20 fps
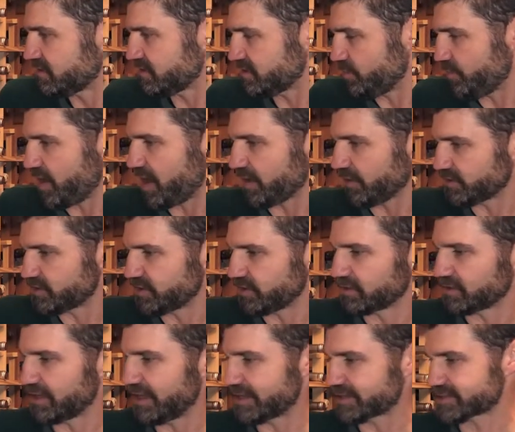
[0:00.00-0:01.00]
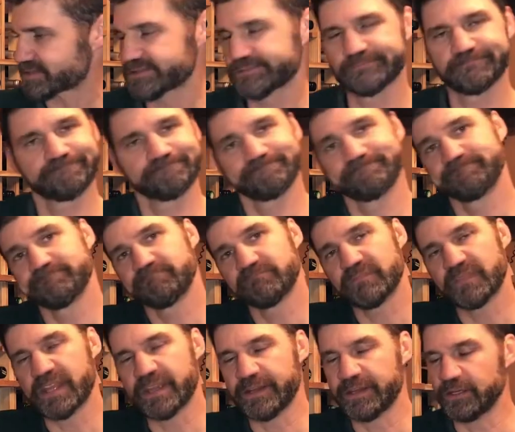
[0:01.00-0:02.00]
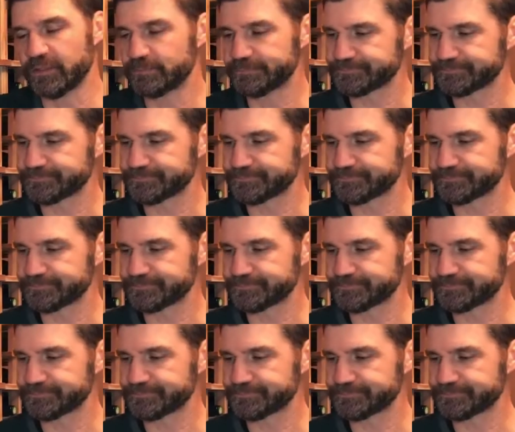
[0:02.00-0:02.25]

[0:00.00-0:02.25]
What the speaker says: the bottle to your glass? Now you know.